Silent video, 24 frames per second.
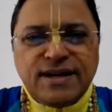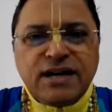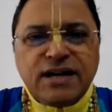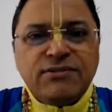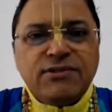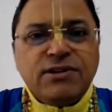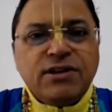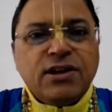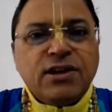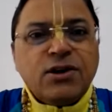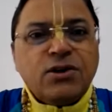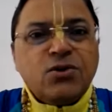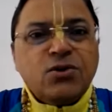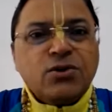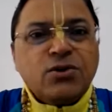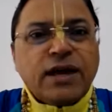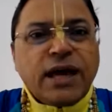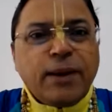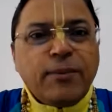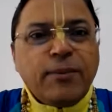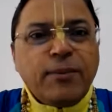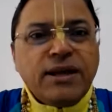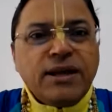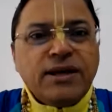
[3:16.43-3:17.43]
I will not do
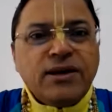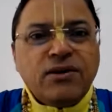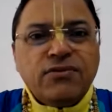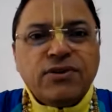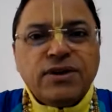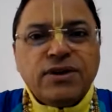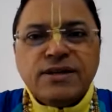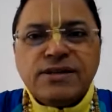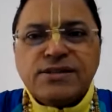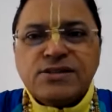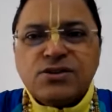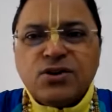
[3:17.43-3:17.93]
gambling of any